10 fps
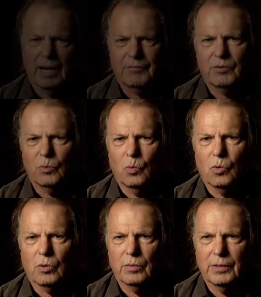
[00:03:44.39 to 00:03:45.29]
After the
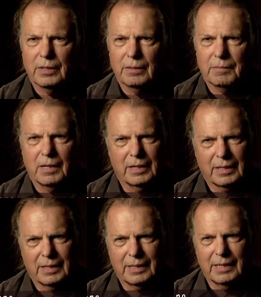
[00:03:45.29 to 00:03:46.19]
war, they kind of
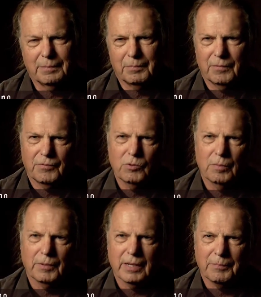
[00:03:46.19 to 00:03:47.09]
kept, a few
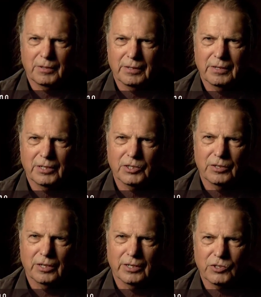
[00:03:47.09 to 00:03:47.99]
of them kept in touch,
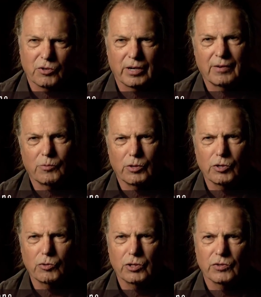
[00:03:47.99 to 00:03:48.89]
and then they started having
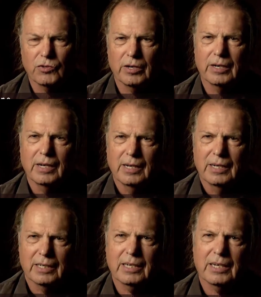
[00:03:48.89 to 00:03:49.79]
reunions, and
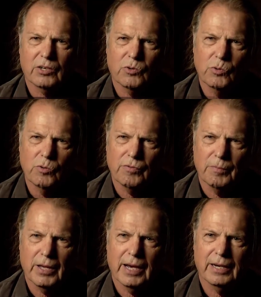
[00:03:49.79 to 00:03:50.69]
it kind of grew
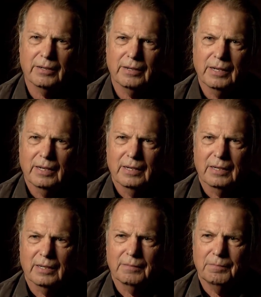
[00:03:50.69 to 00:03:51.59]
from that. And
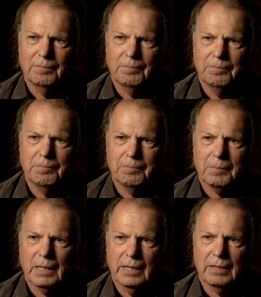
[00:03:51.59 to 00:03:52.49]

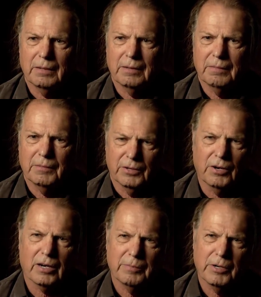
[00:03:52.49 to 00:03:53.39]
in the
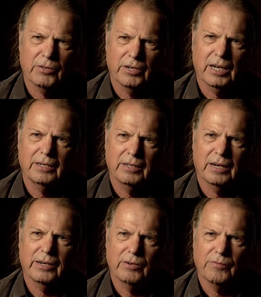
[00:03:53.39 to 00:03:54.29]
documentary that I did,
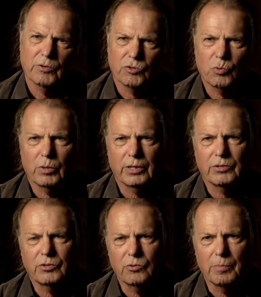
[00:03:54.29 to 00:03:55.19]
I interviewed
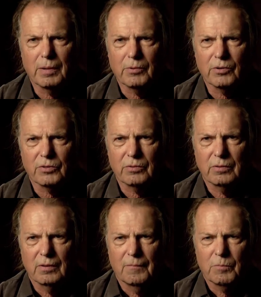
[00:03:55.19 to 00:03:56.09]
22 members
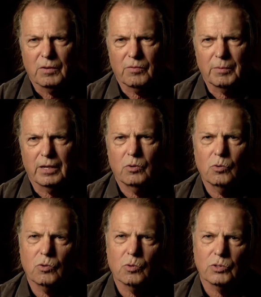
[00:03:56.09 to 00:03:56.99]
from that
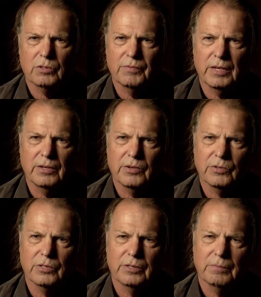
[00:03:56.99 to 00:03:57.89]
whole course of 8
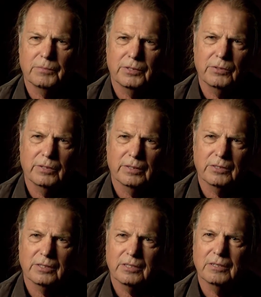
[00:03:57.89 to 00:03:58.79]
years that the platoon
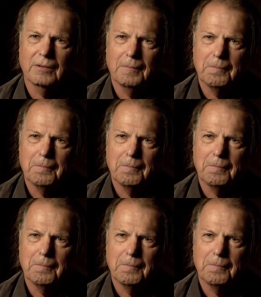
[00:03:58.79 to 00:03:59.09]
existed.